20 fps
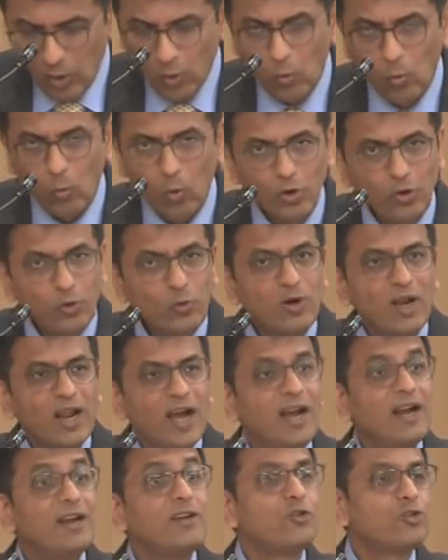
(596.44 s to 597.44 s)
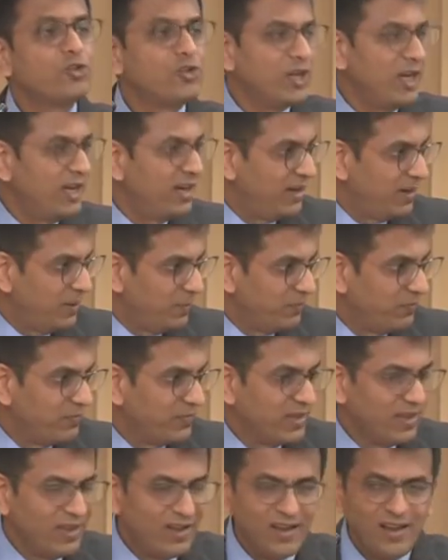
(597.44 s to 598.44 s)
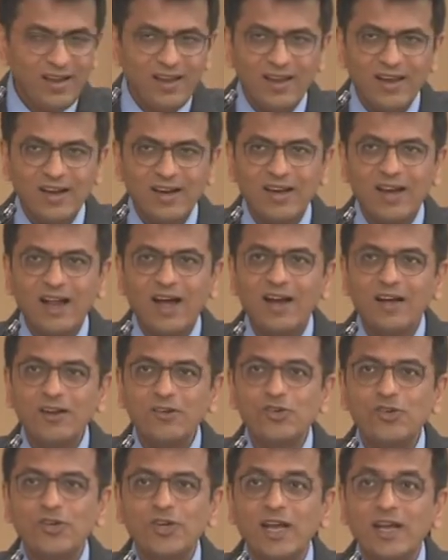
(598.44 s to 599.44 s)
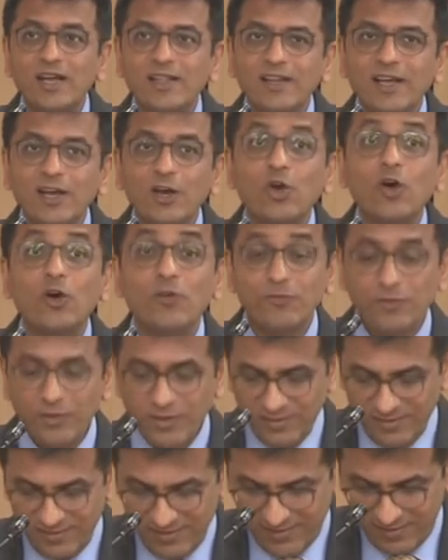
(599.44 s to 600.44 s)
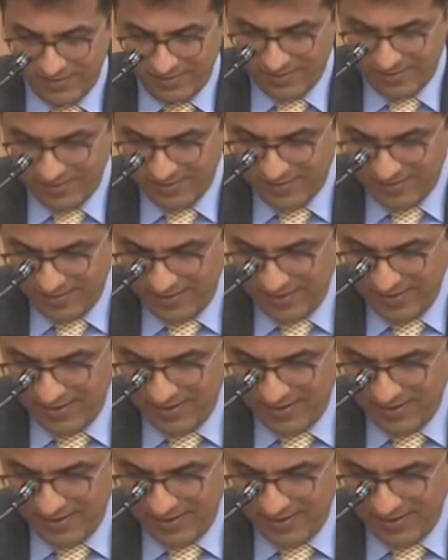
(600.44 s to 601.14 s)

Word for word: What do clients share? Clients share their confidences.